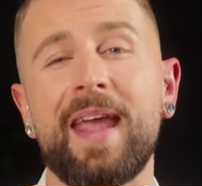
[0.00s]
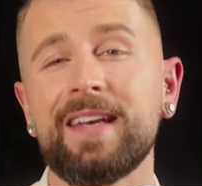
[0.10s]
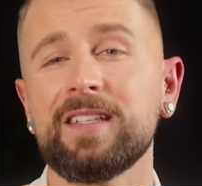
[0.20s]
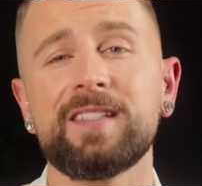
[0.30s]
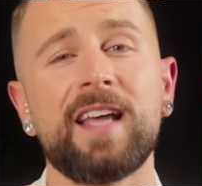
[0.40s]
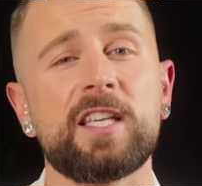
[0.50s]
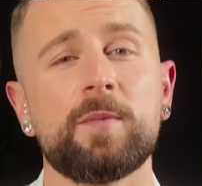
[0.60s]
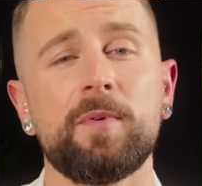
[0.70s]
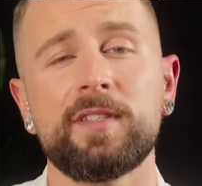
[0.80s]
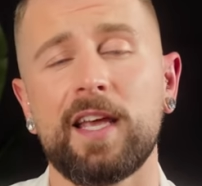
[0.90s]
Paint a
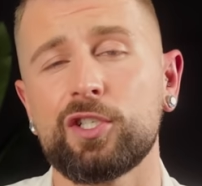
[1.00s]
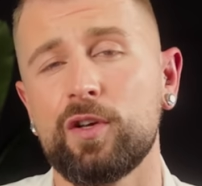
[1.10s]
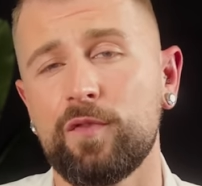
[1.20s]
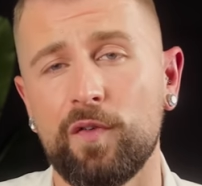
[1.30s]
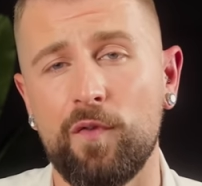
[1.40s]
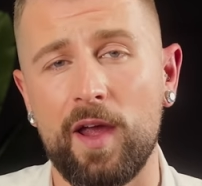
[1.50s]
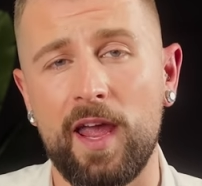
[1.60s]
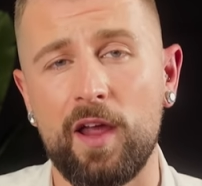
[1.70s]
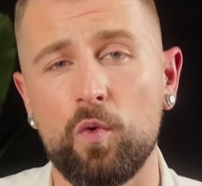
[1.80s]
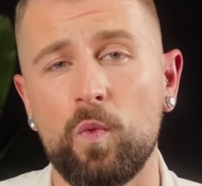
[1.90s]
sizable section of your
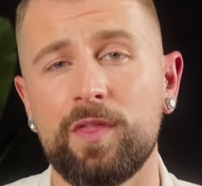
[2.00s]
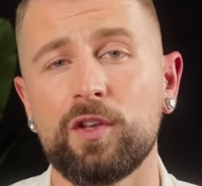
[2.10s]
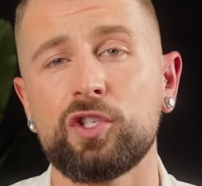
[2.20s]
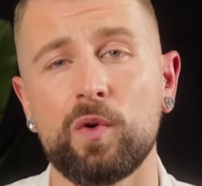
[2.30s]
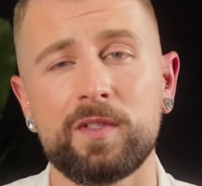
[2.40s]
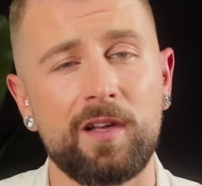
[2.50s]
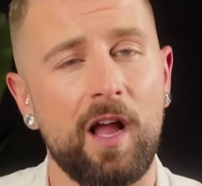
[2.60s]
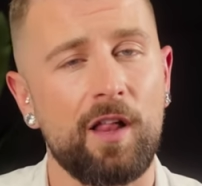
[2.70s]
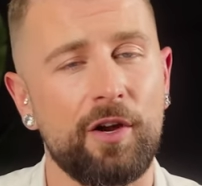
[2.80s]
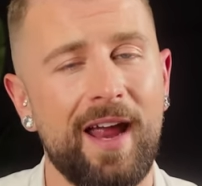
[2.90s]
foyer with the chosen
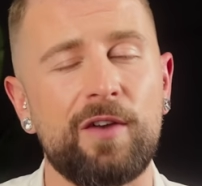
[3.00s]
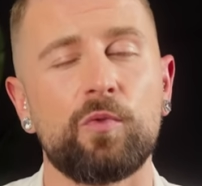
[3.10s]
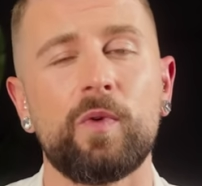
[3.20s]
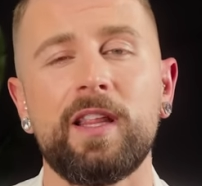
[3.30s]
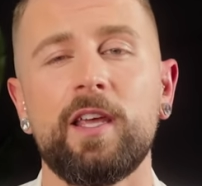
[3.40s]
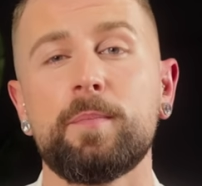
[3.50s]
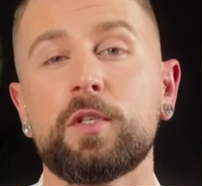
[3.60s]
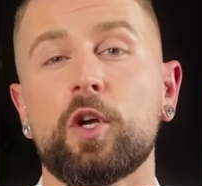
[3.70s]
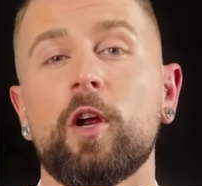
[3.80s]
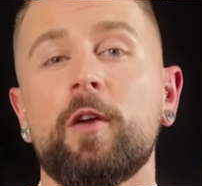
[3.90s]
color and really
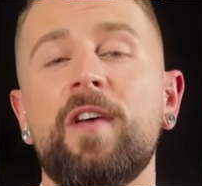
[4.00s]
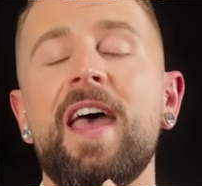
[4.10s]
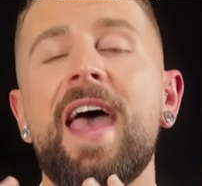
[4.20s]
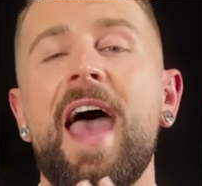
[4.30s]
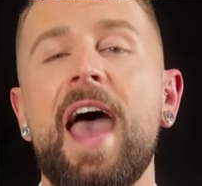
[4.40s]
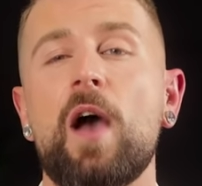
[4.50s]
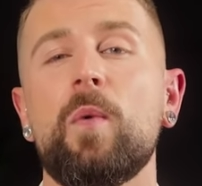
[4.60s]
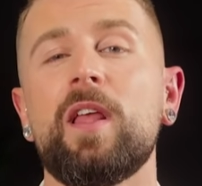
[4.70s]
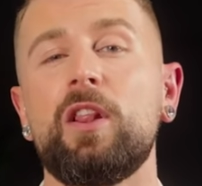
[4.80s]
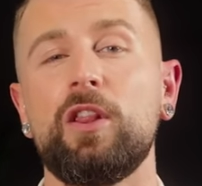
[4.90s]
observe
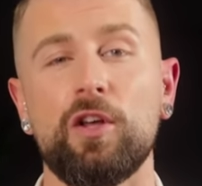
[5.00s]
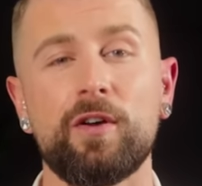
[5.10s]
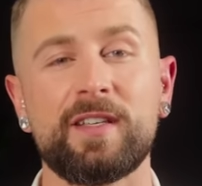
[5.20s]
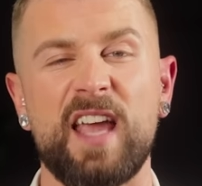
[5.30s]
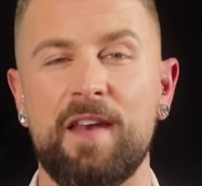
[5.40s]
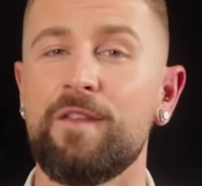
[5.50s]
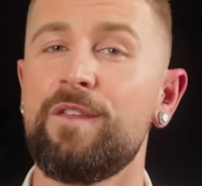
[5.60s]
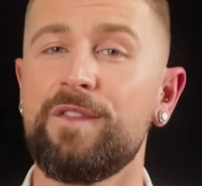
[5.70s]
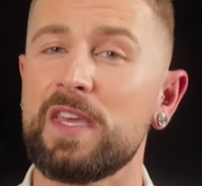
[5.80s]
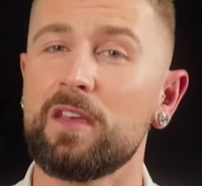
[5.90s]
how it looks and
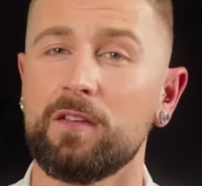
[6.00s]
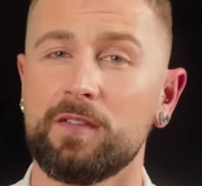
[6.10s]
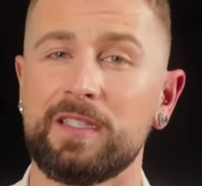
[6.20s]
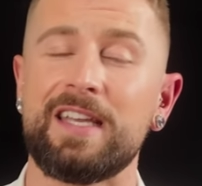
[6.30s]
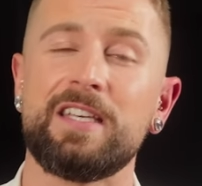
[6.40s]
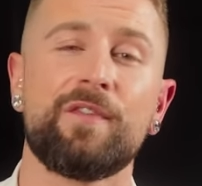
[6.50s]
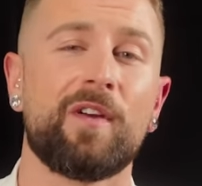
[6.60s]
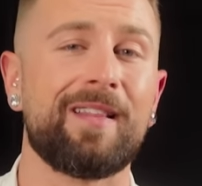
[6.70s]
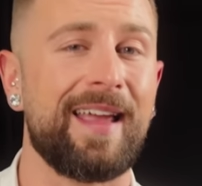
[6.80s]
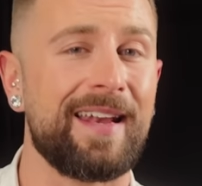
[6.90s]
feels in
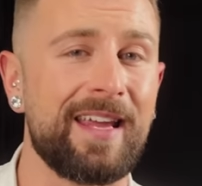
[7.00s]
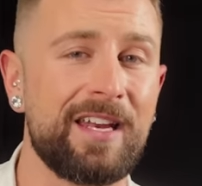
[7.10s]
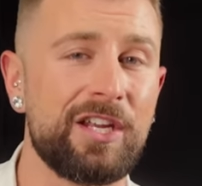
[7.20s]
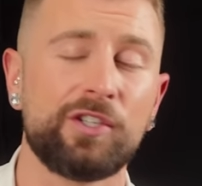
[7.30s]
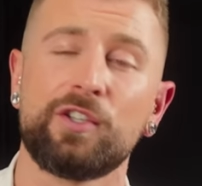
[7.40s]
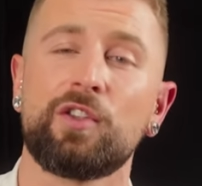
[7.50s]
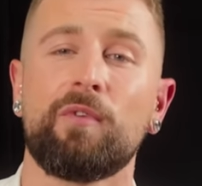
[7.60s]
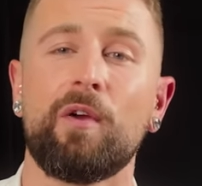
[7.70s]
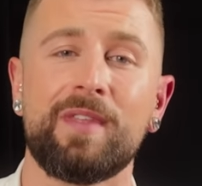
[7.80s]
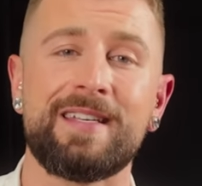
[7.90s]
different lighting conditions
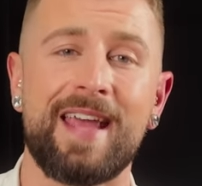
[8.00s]
throughout the